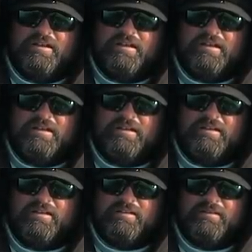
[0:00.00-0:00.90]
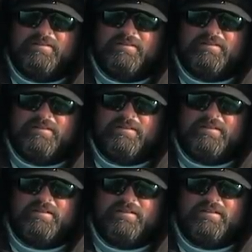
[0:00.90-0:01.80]

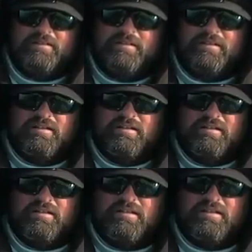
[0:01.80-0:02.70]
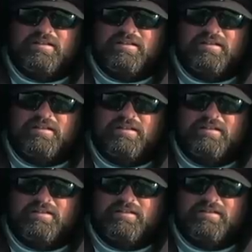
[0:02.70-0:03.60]

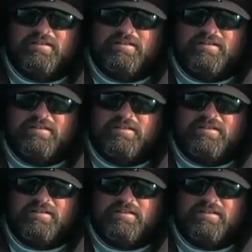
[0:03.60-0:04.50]
(no one is talking)